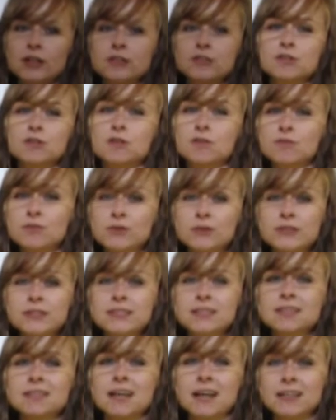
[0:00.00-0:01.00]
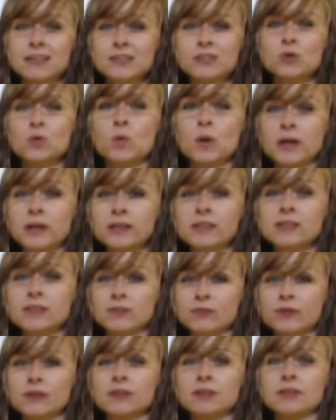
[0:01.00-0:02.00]
So you'll notice that that is quite a
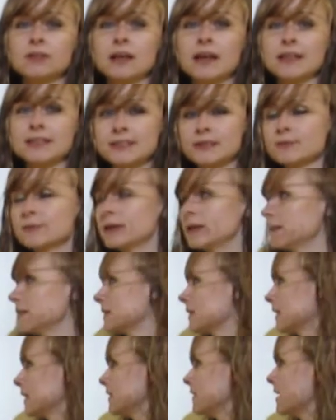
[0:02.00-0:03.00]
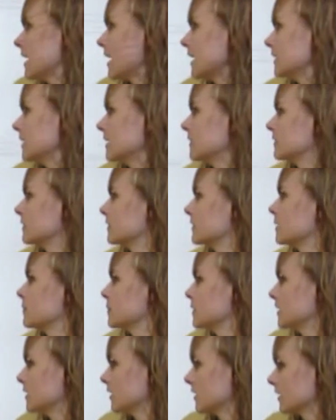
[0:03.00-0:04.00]
different estimate than 900
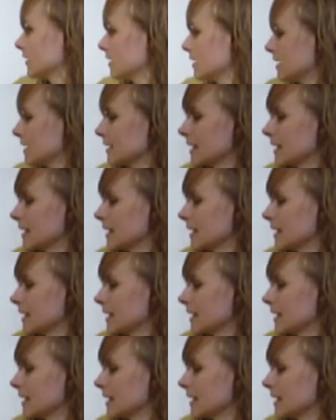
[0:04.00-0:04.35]
up here.